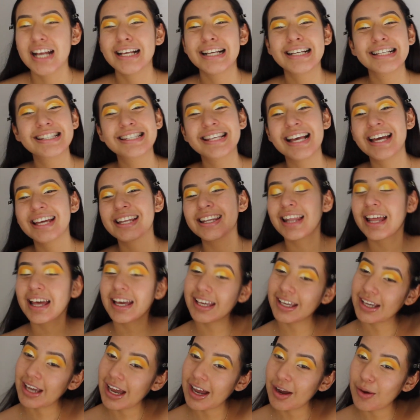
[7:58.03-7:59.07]
Cause then
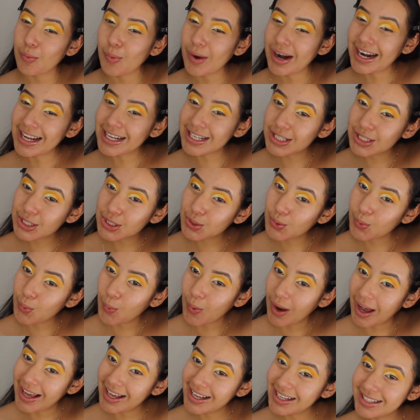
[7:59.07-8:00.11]
like when I
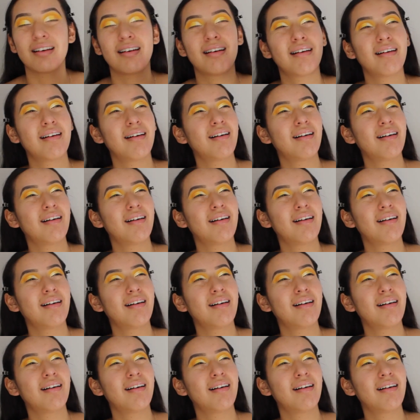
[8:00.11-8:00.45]
sweat,